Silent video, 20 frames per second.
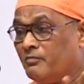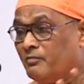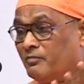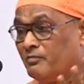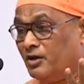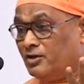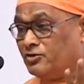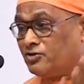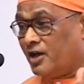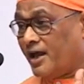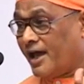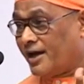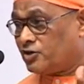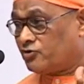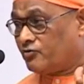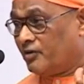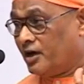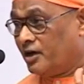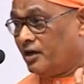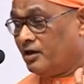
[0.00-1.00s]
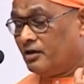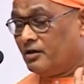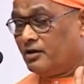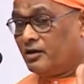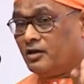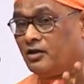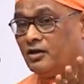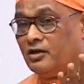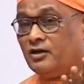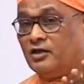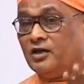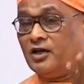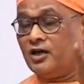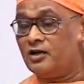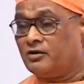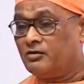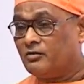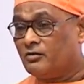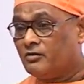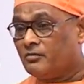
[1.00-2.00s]
intellectually he
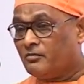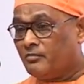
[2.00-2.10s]
had